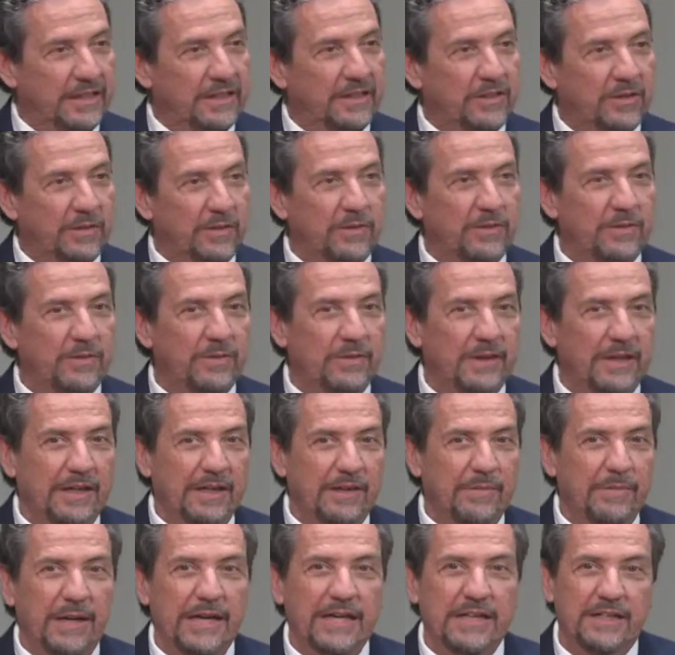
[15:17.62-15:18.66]
to
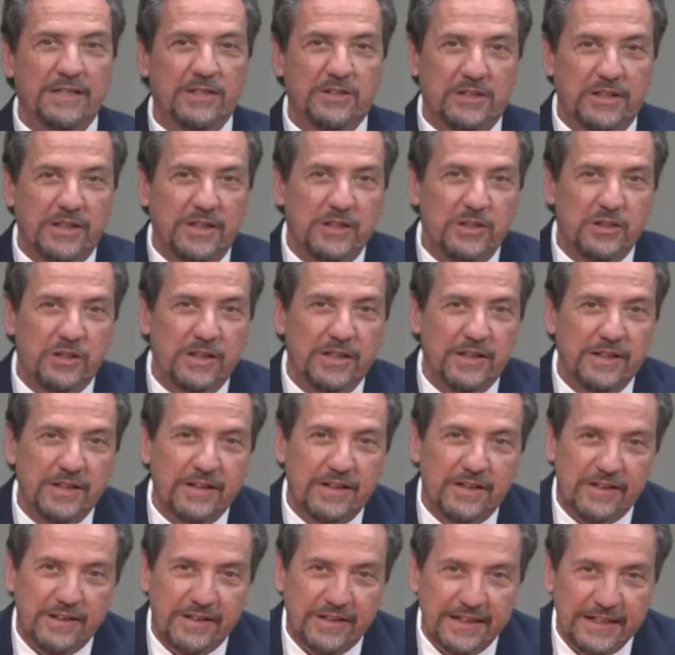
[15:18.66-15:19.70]
make a decision
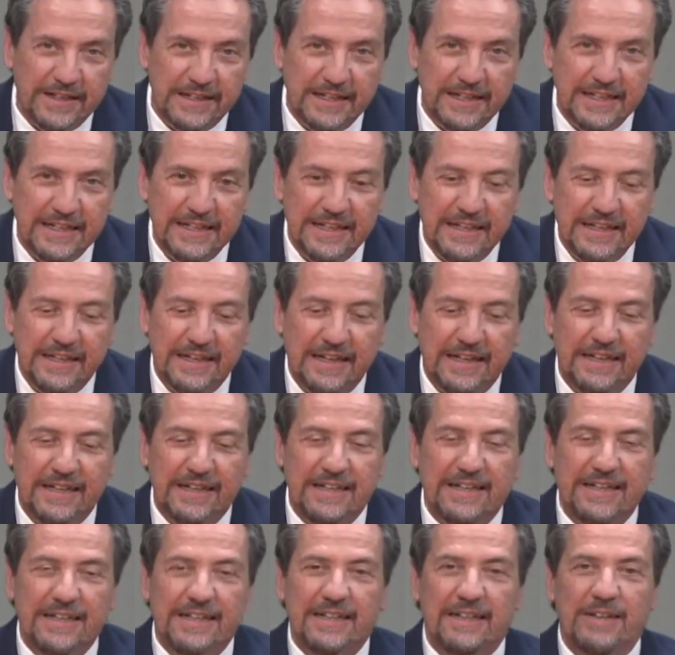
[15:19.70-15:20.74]
on
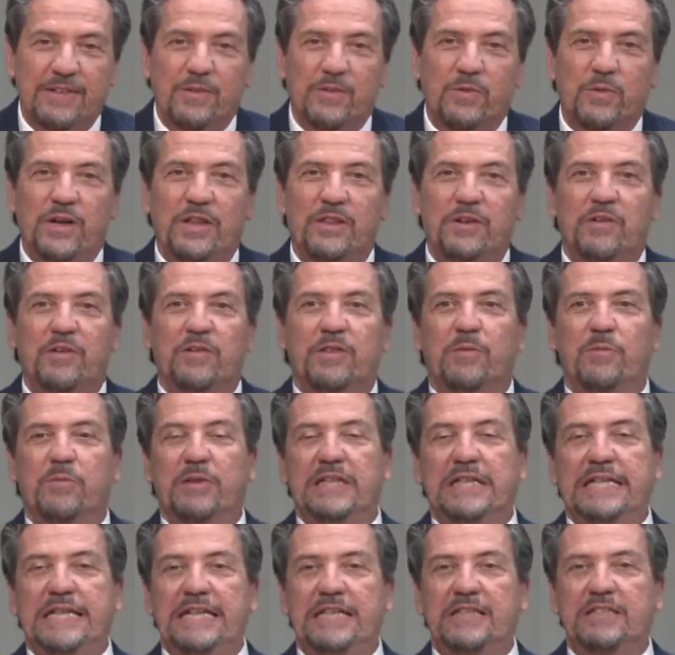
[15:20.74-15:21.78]
uh, whether the
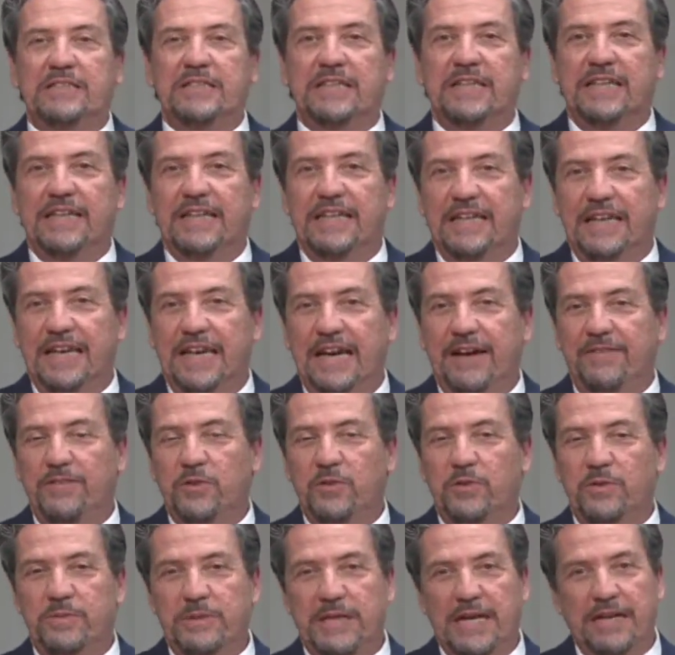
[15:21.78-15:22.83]
police have
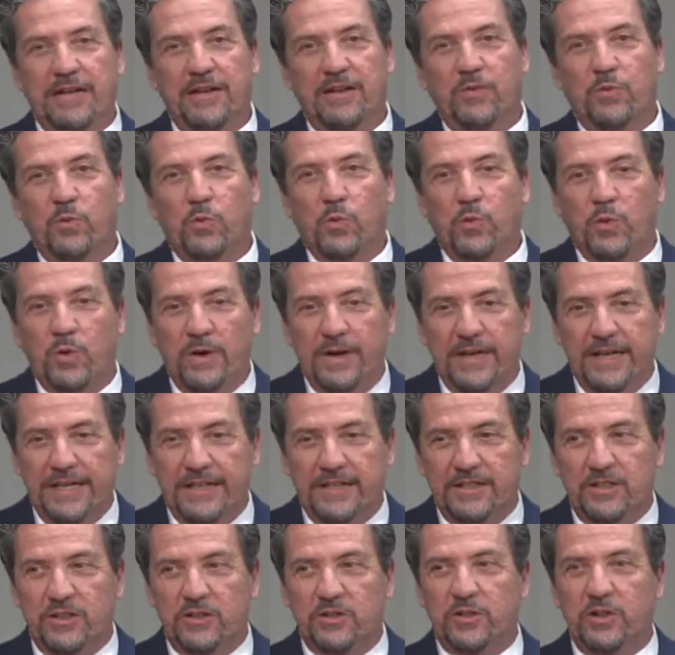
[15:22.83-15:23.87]
to obtain a
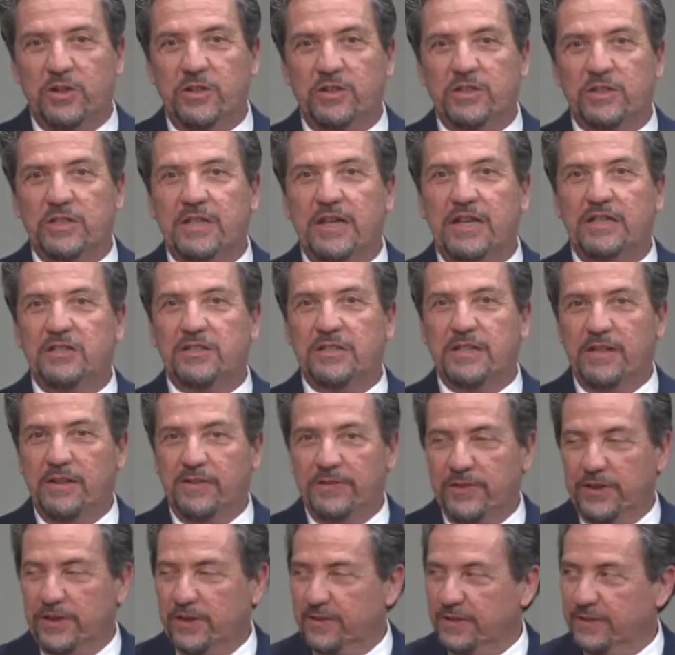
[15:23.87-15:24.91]
warrant to search a cell
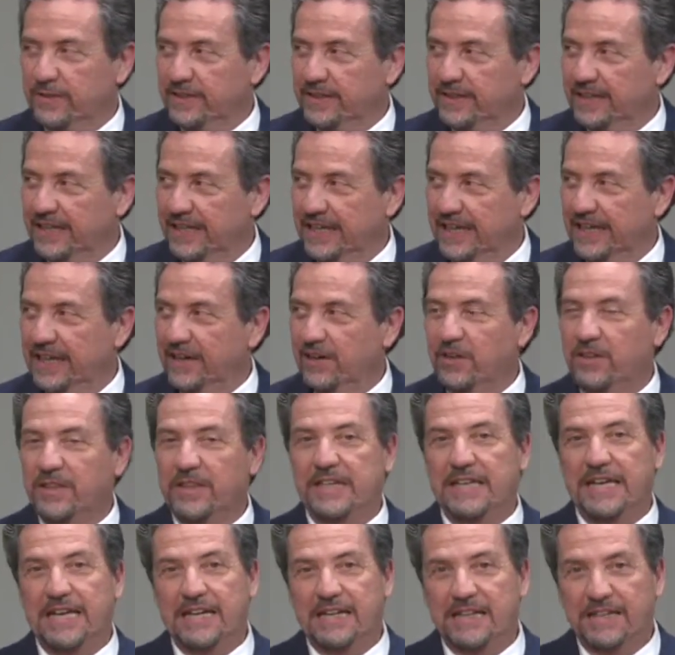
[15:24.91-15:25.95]
phone and all the
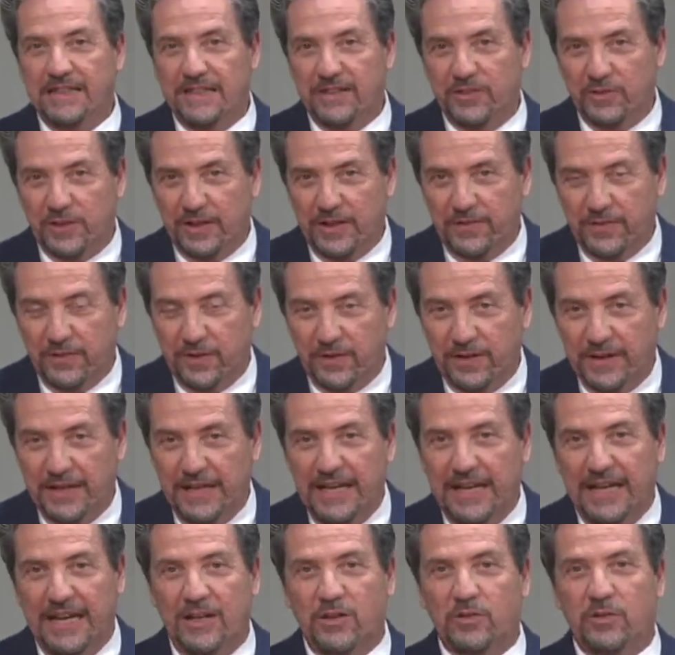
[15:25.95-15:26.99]
data in the cell phone.
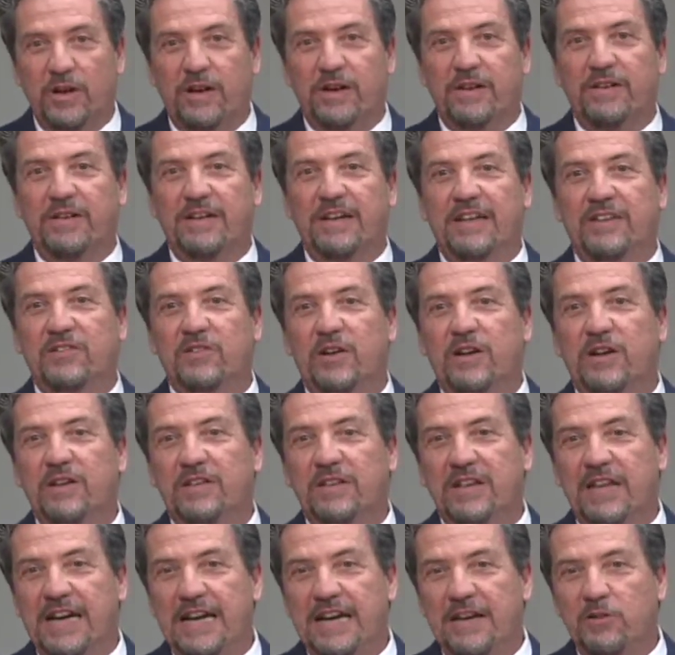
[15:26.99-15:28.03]
As our as our
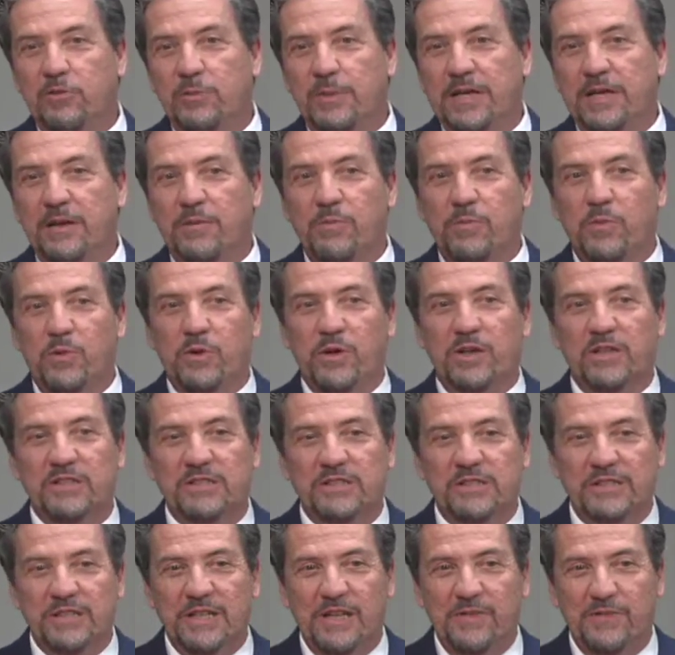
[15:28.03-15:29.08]
lives become more
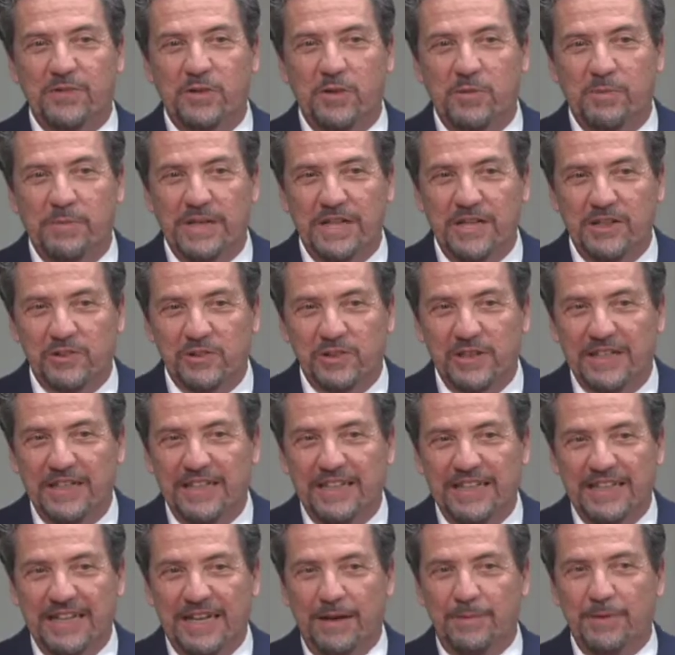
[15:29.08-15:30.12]
cell phone based,
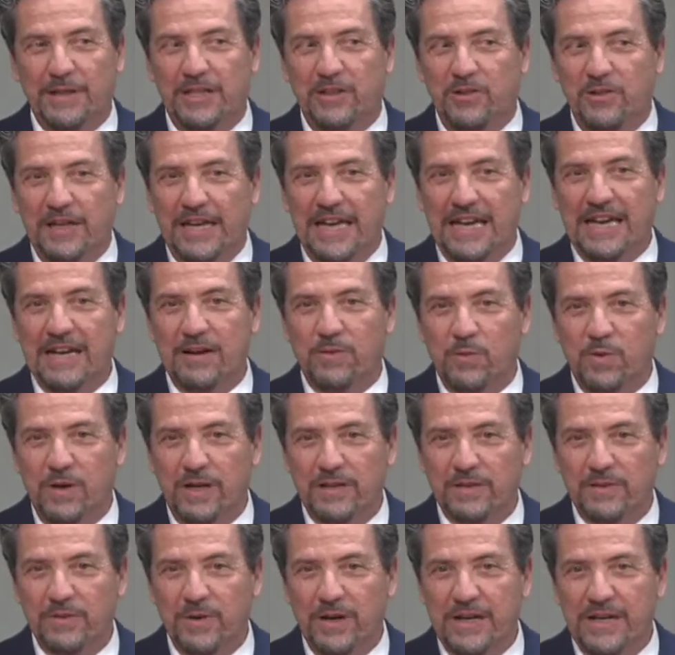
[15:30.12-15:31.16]
I mean, you can't
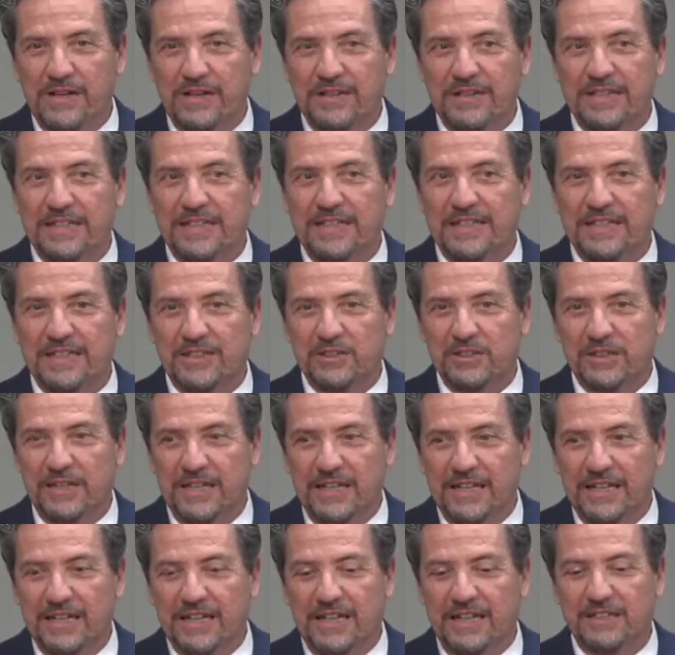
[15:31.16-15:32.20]
walk around the
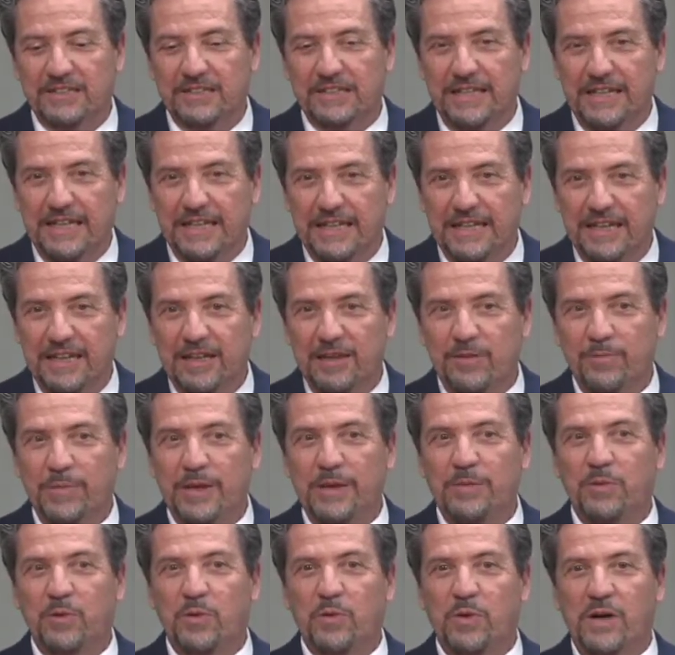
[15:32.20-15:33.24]
city and not see
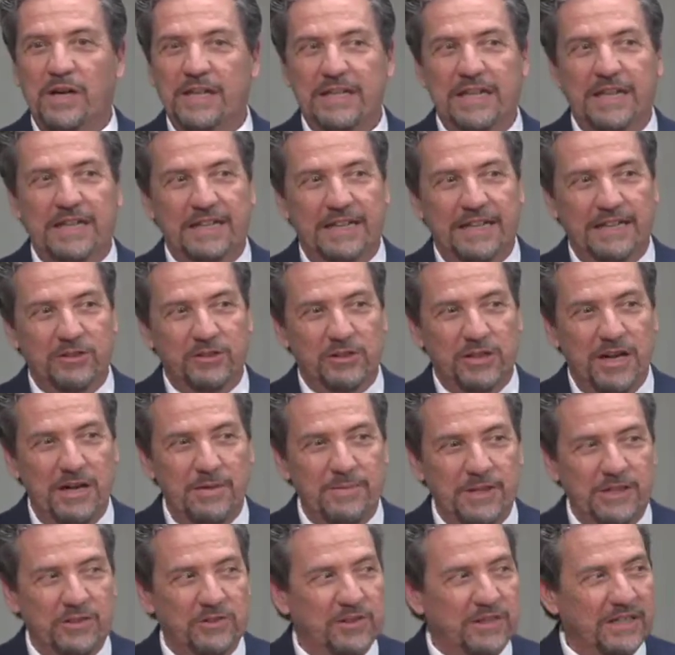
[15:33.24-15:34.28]
people walking like
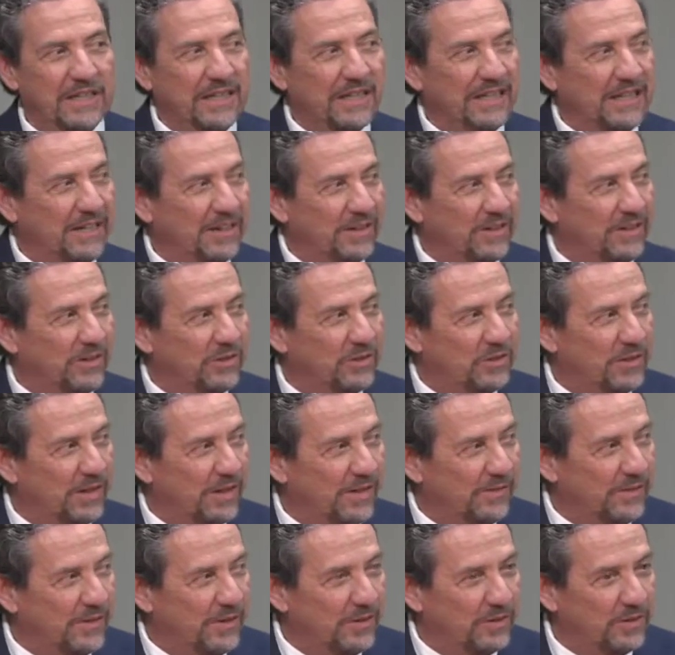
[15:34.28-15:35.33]
zombies looking into their
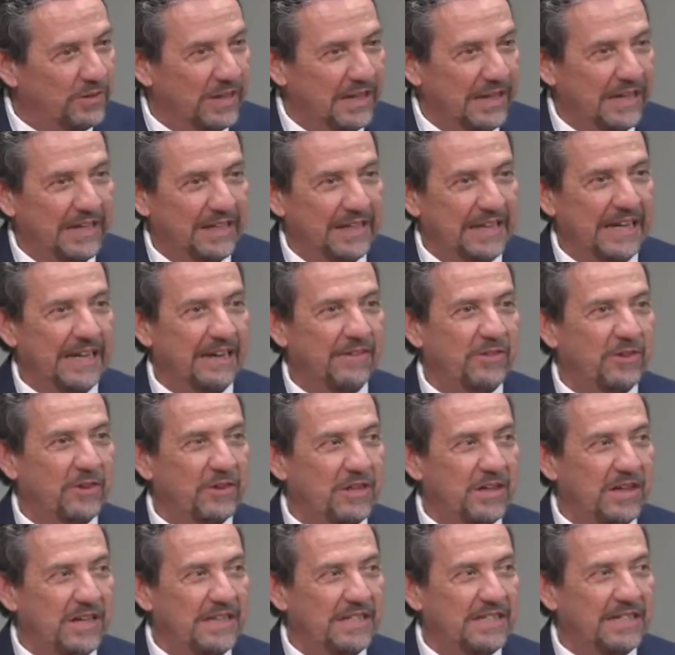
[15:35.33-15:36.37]
cell phones. They have their
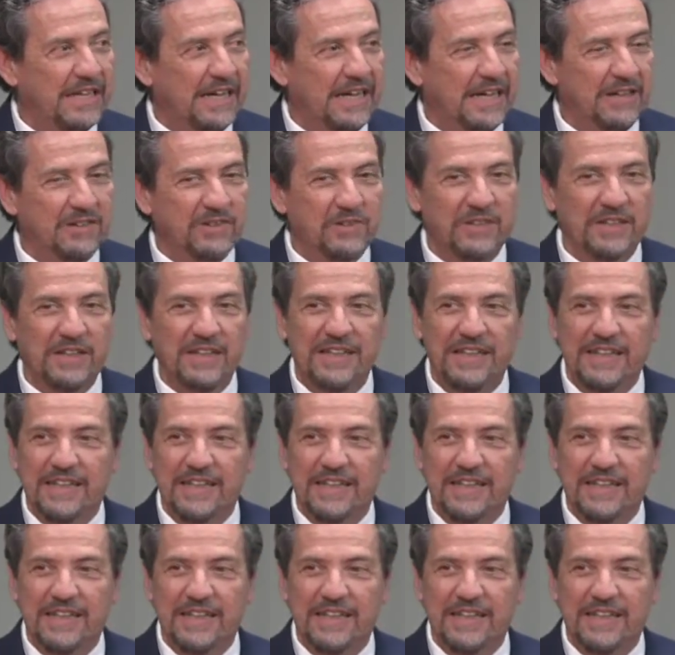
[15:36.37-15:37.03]
contacts.